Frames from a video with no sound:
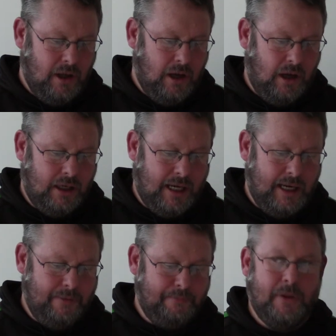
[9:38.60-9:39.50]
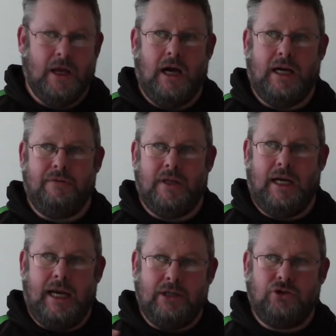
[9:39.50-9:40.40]
Okay, I give the
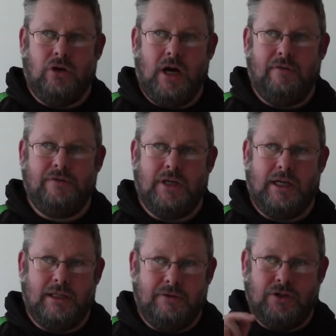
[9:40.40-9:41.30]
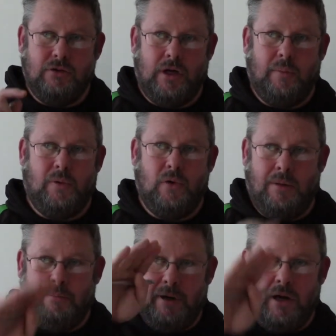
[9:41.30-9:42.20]
leg drive. So they've still got the ball.
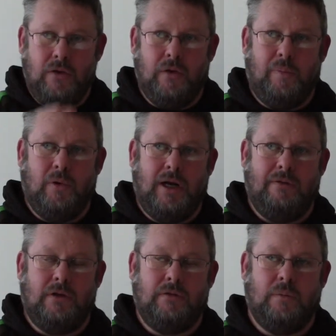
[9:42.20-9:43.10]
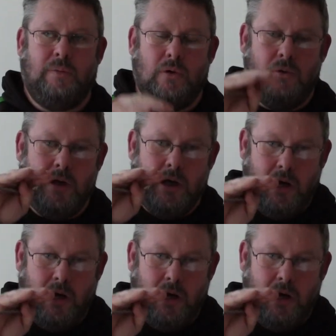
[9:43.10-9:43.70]
I'm below the ball level of the ball.